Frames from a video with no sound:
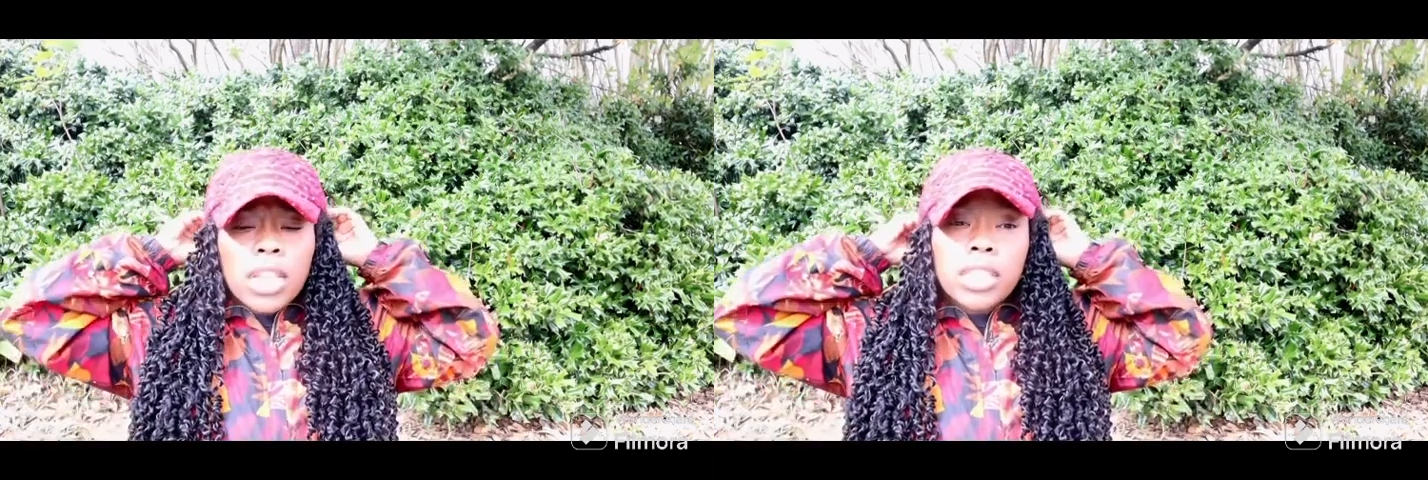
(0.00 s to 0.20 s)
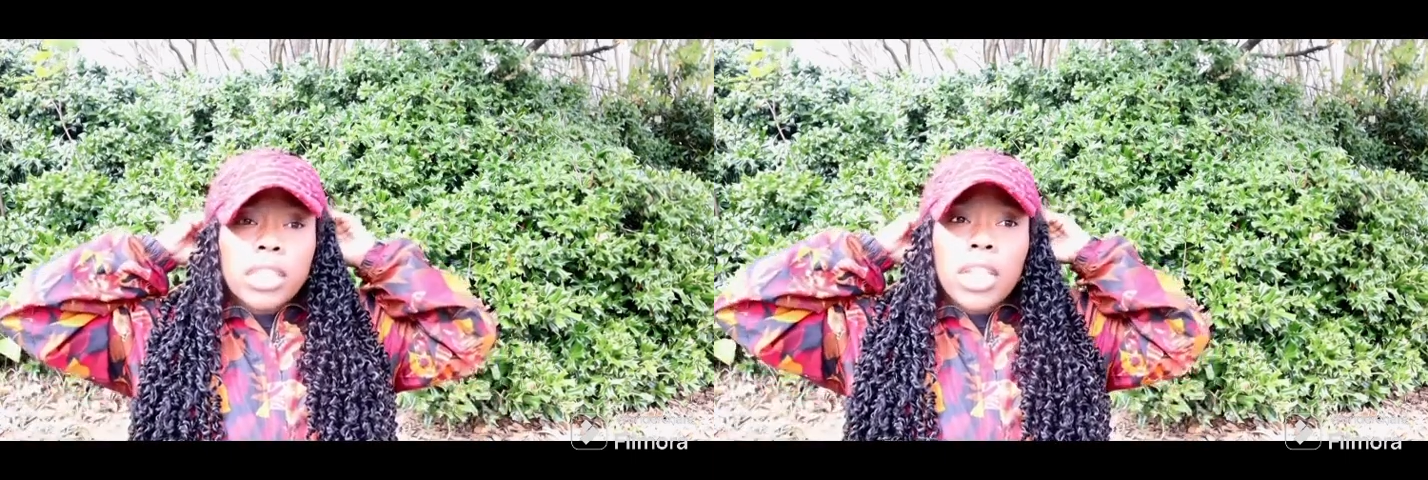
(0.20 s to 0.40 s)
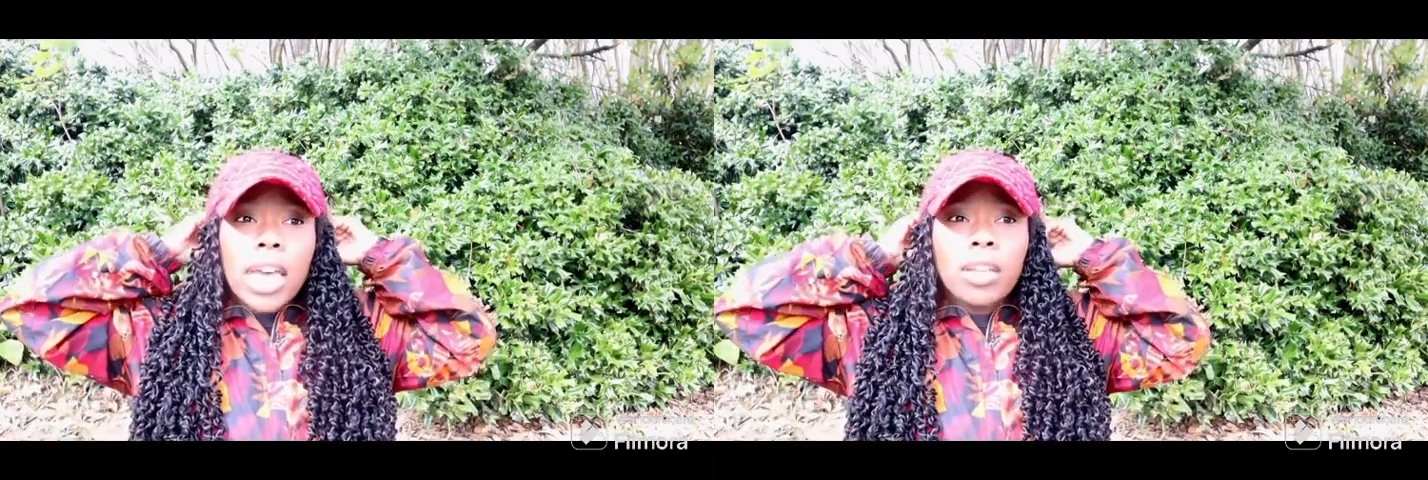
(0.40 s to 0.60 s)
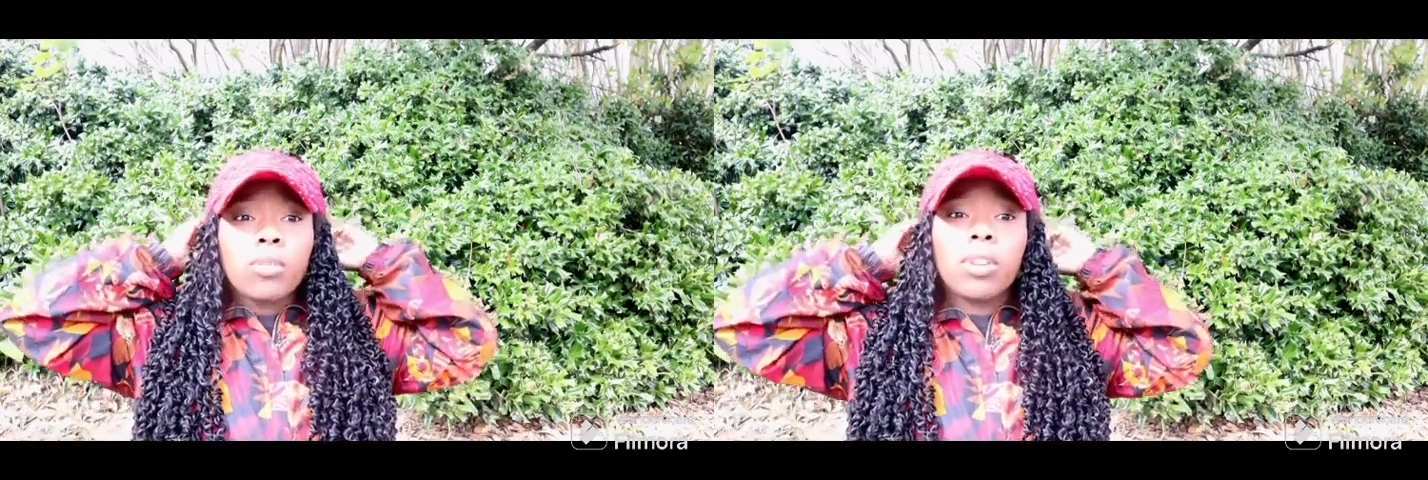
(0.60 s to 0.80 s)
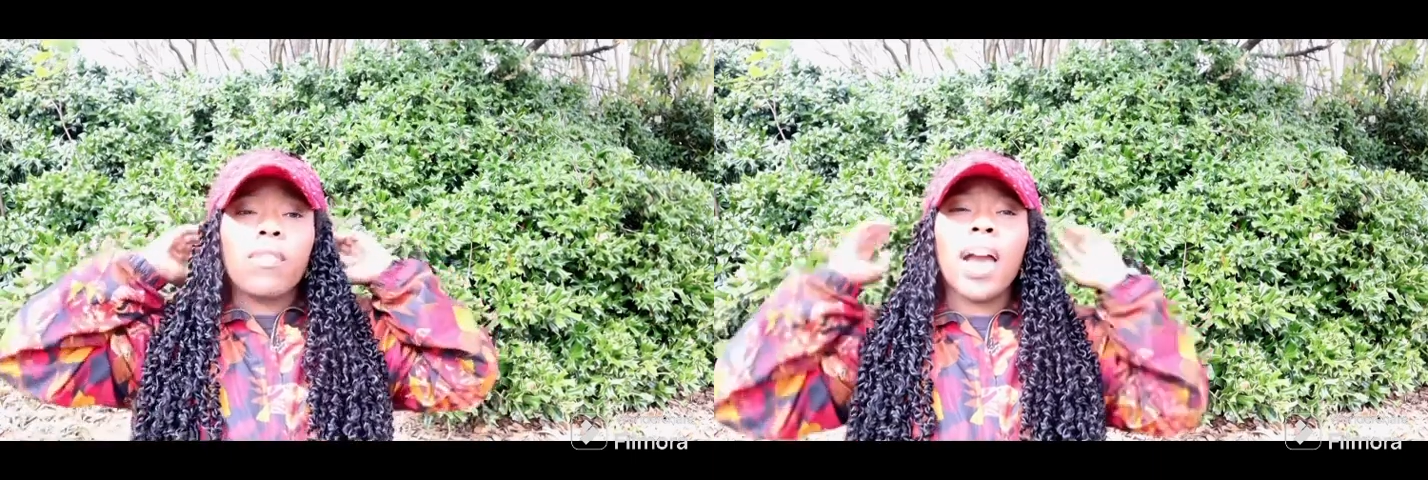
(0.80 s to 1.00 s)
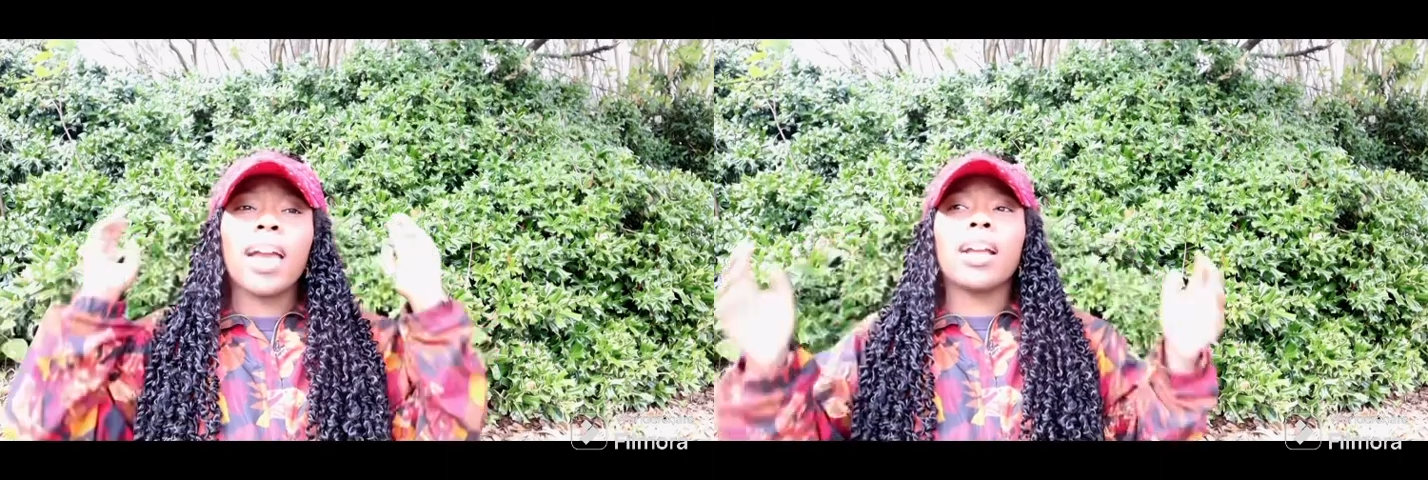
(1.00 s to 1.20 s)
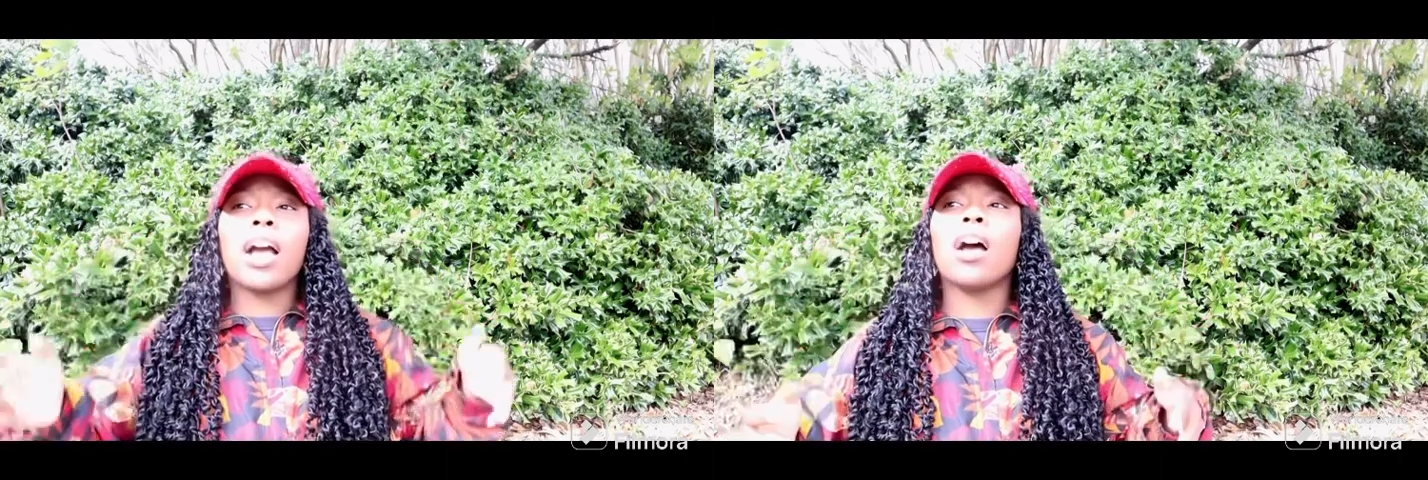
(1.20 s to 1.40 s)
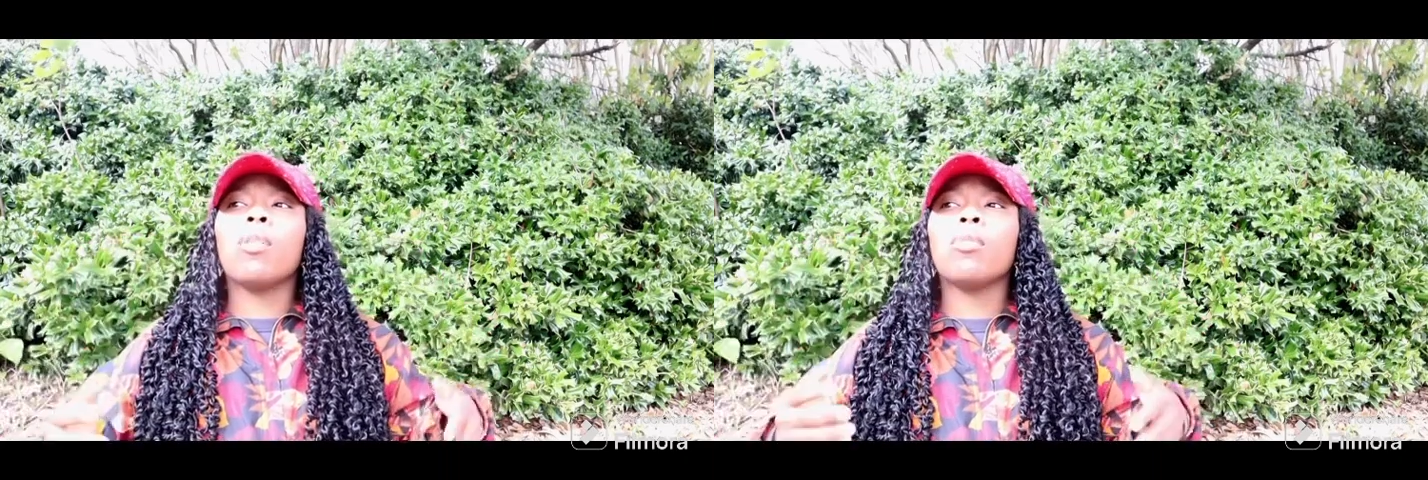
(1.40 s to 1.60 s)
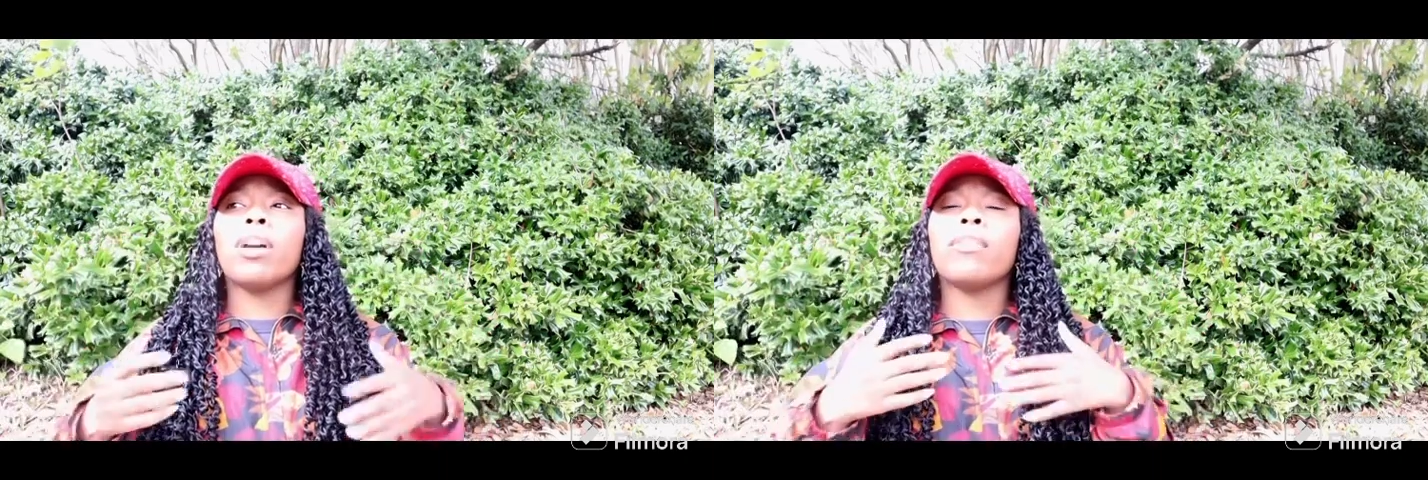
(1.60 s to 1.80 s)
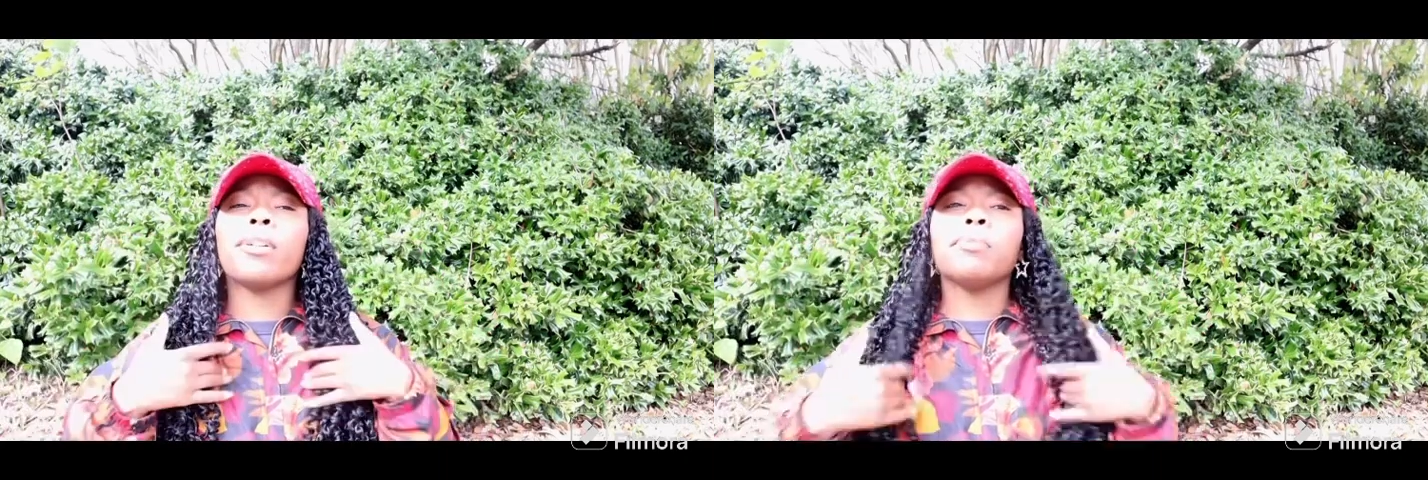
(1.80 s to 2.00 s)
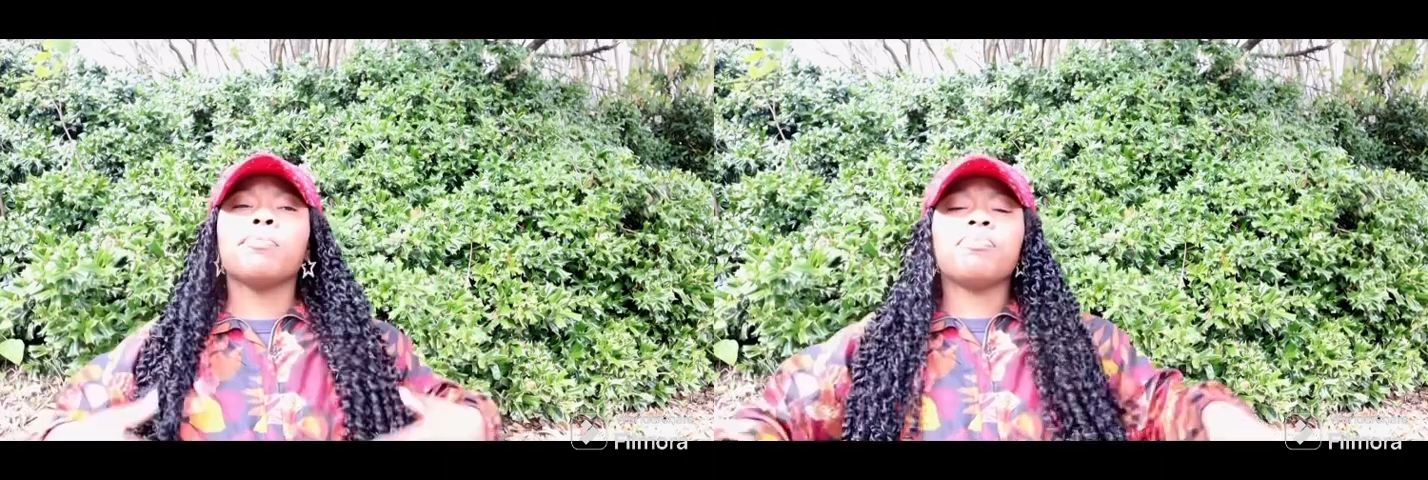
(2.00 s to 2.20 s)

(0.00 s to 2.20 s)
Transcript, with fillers: That's his title, the Viscount, whatever.